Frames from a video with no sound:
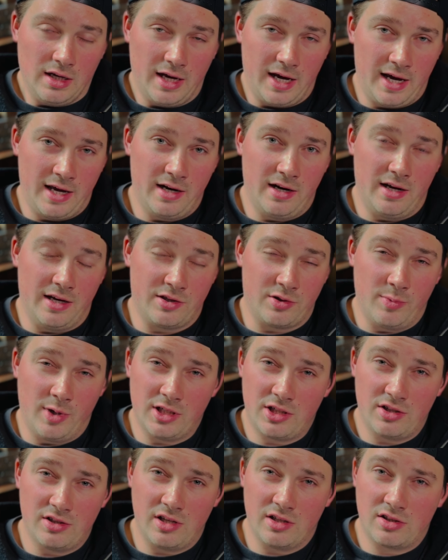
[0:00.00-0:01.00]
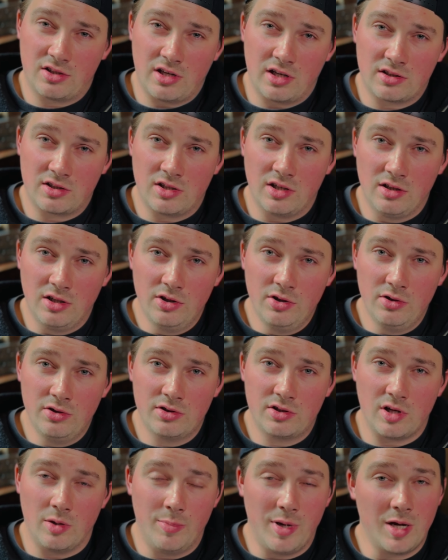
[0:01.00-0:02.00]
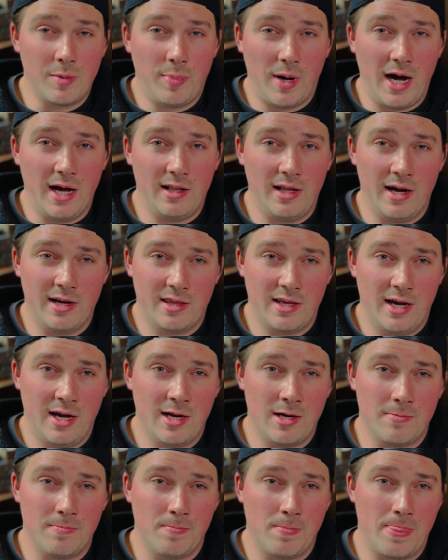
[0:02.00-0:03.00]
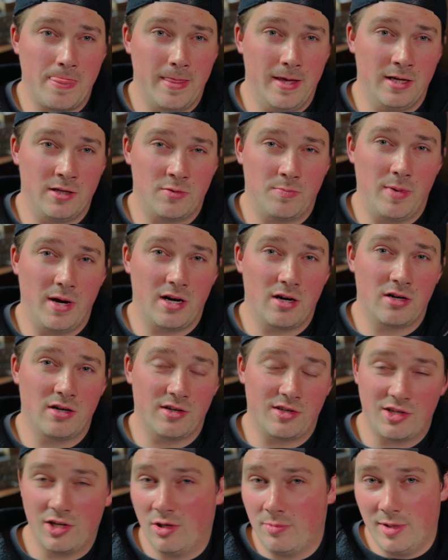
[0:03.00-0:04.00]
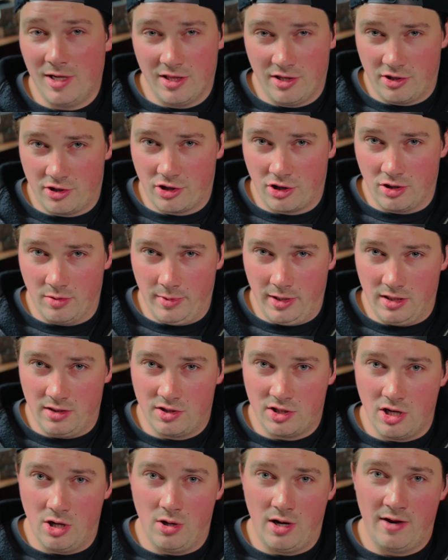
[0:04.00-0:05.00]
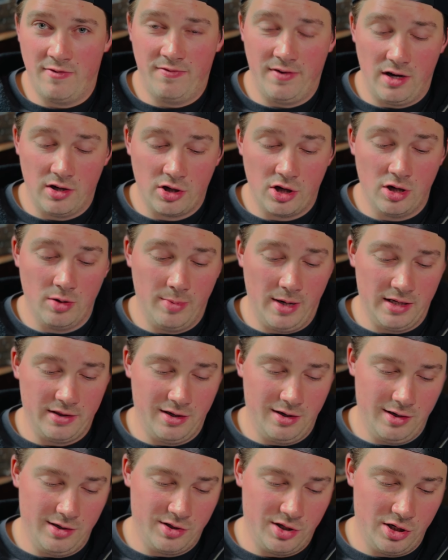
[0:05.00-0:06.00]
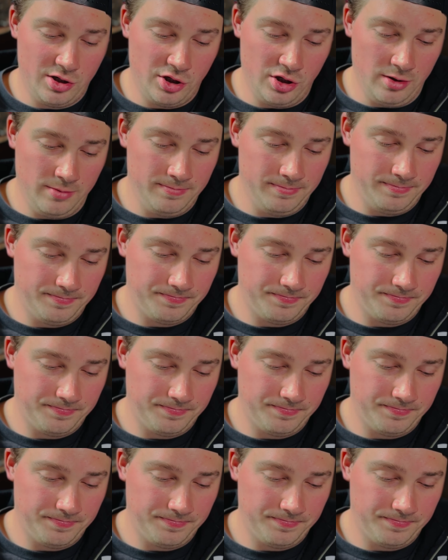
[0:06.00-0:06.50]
And as much as it sucks to lose a big pot like that, it's better to still be in the tournament. So I felt good about the decision.